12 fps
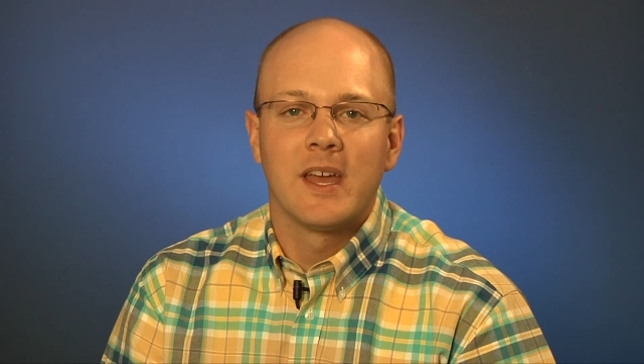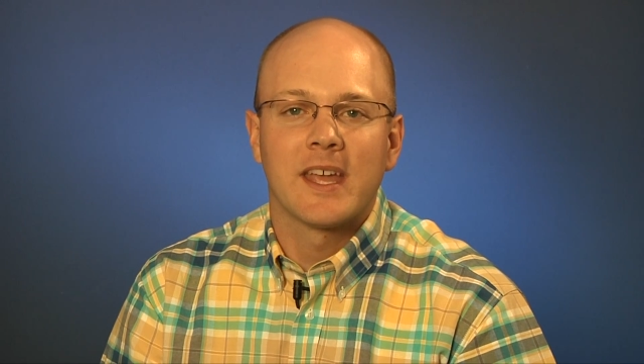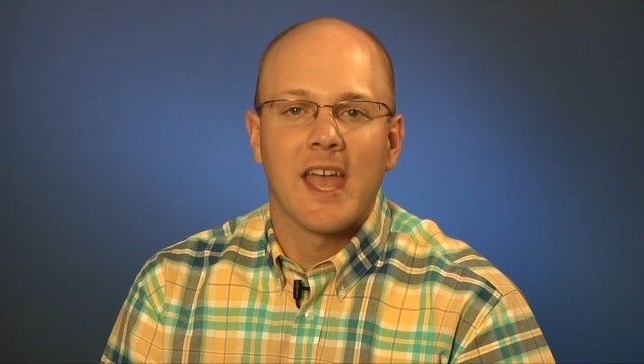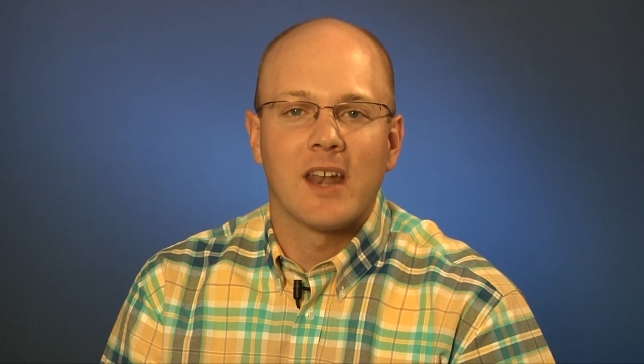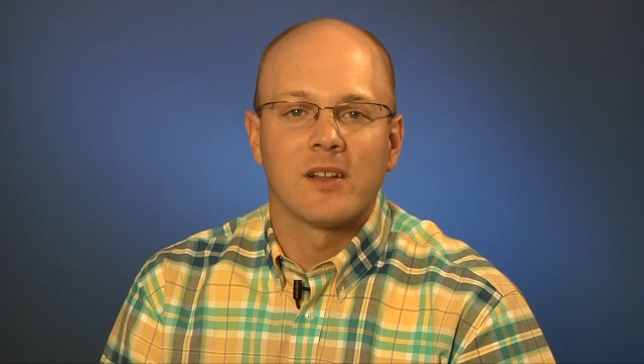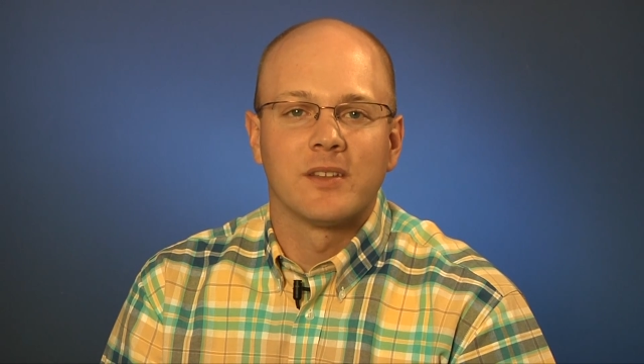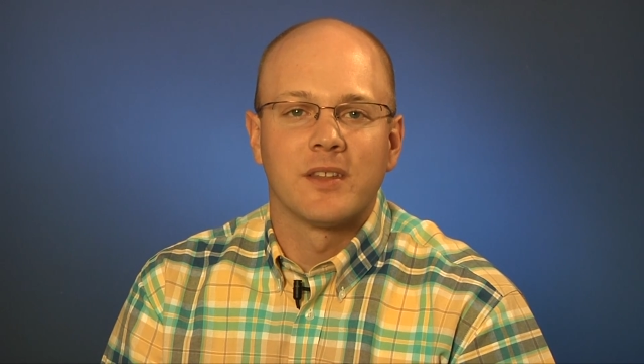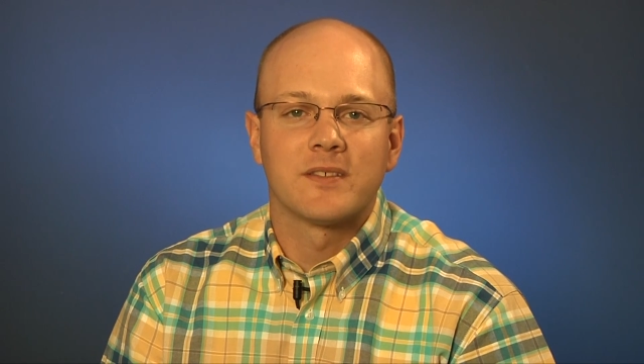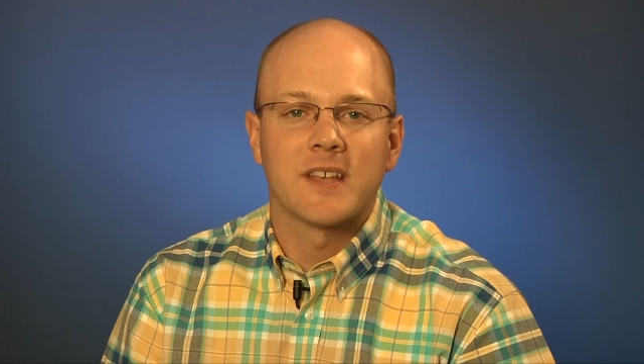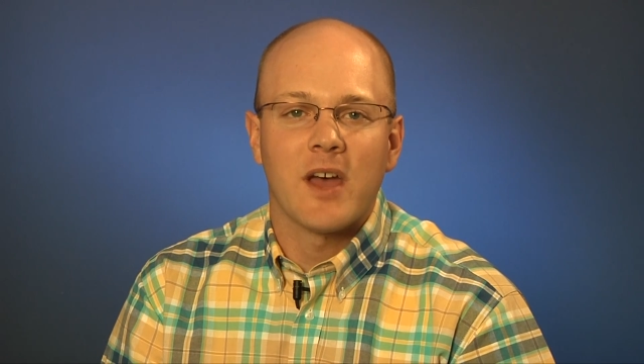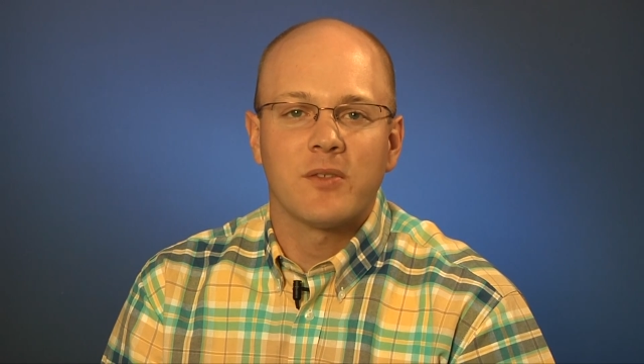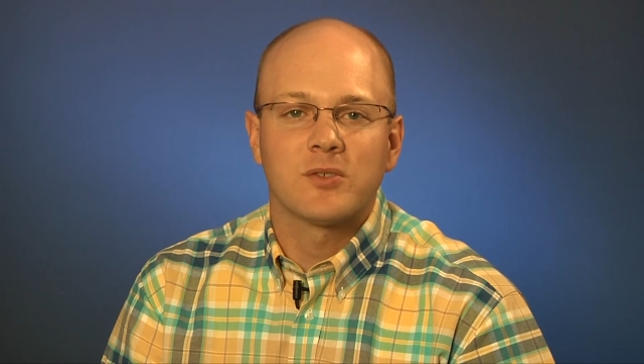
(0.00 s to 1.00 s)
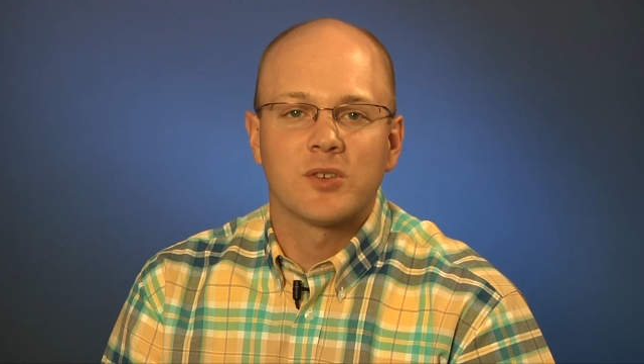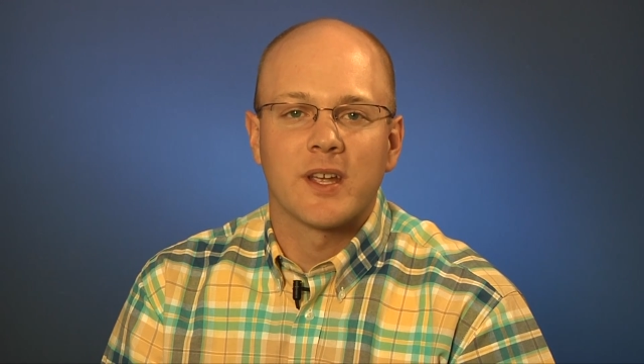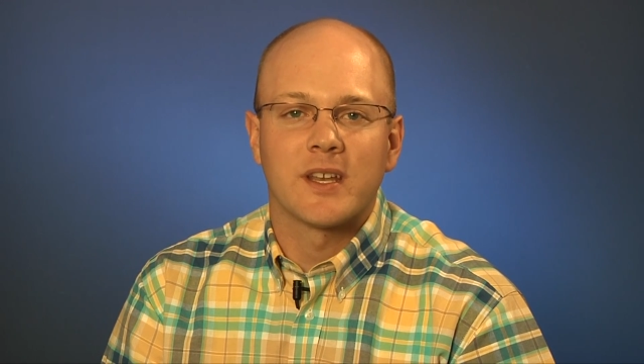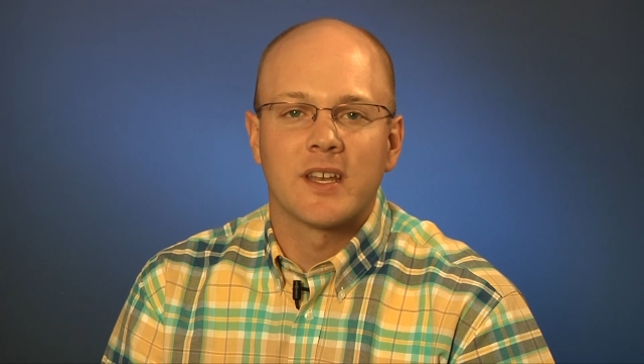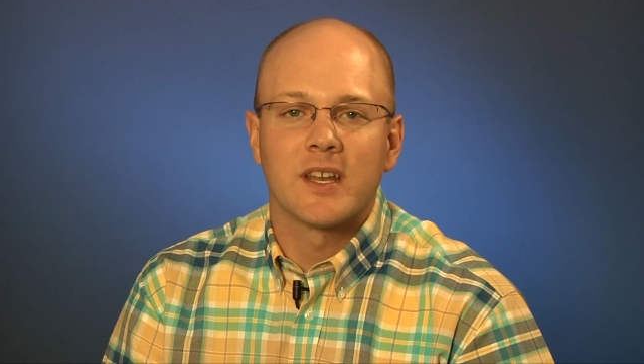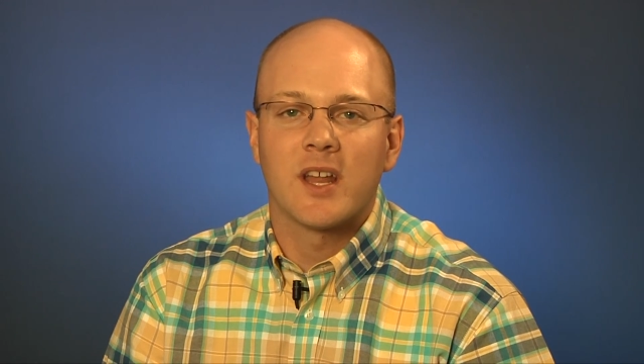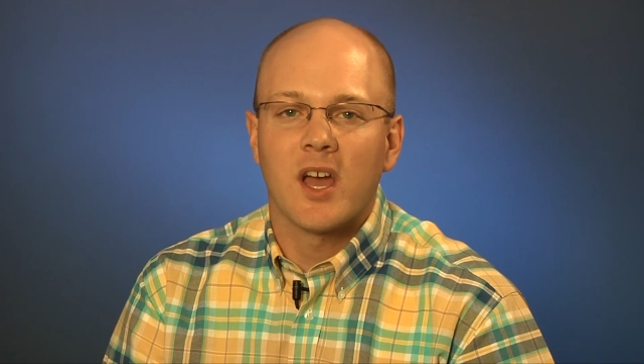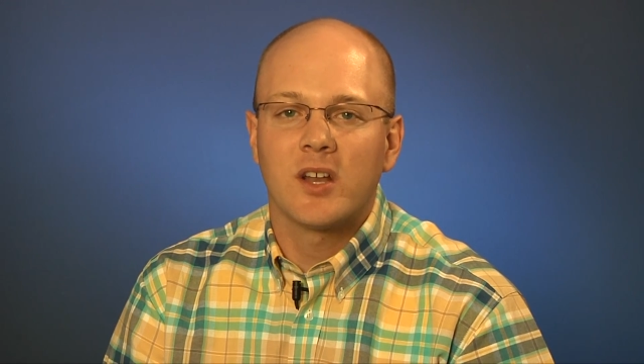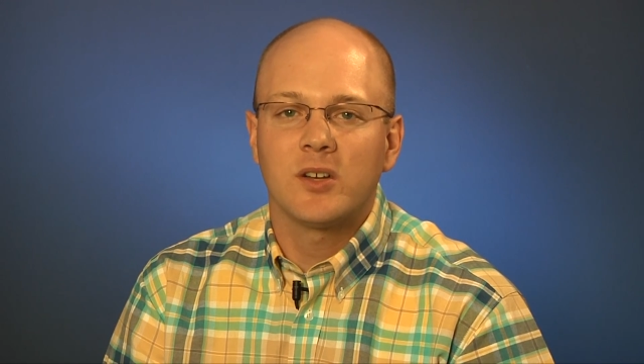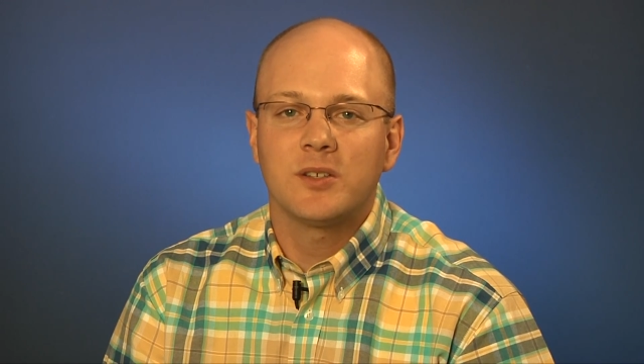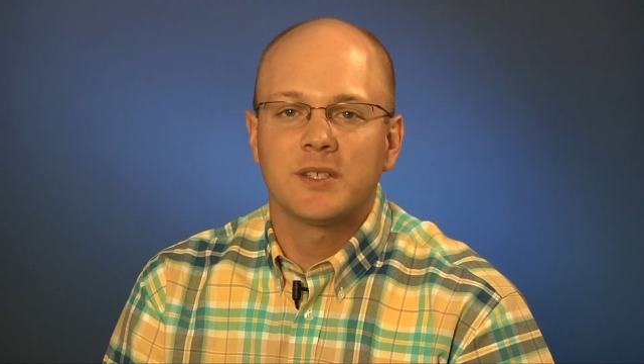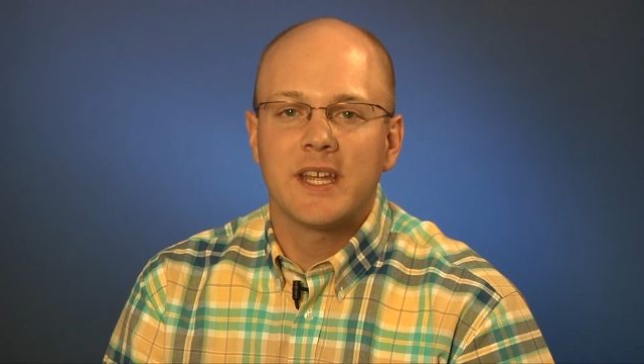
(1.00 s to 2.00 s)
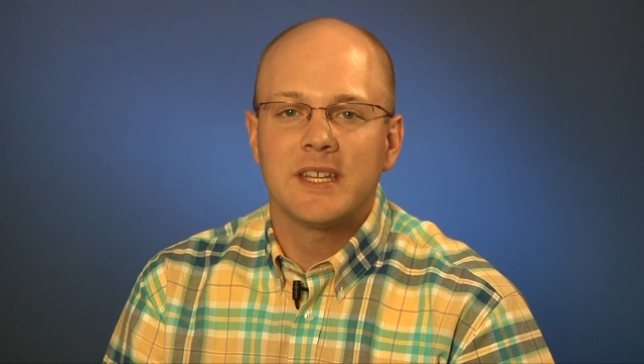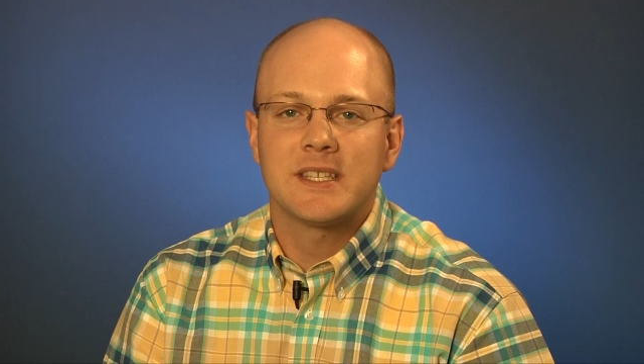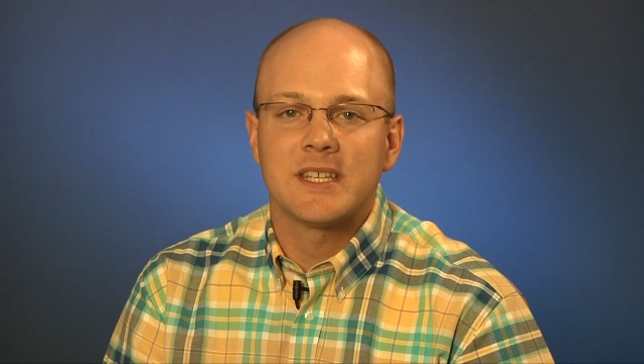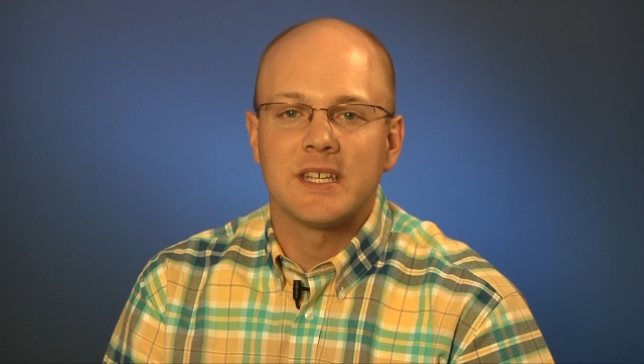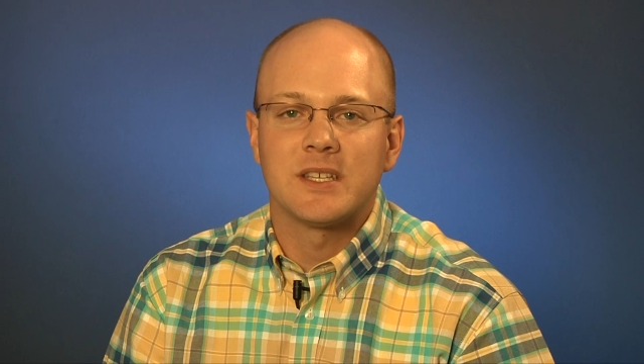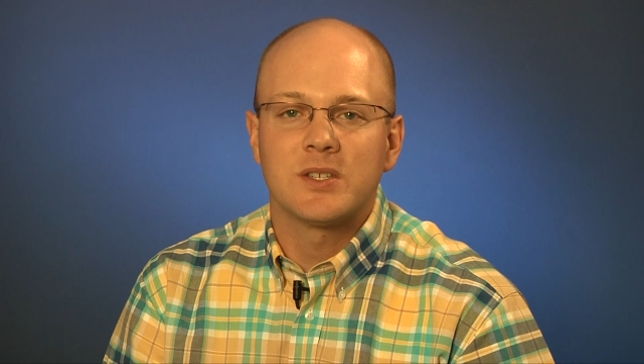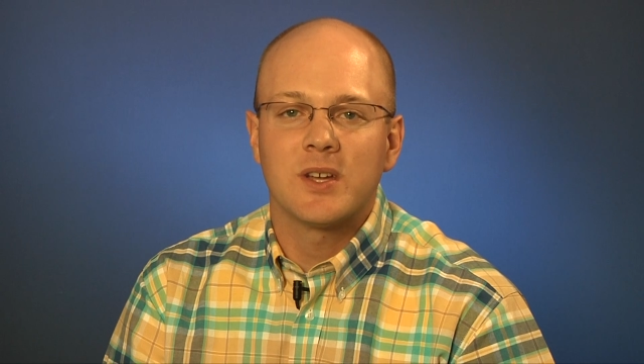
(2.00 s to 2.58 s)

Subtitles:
Cattle in the South traded at $118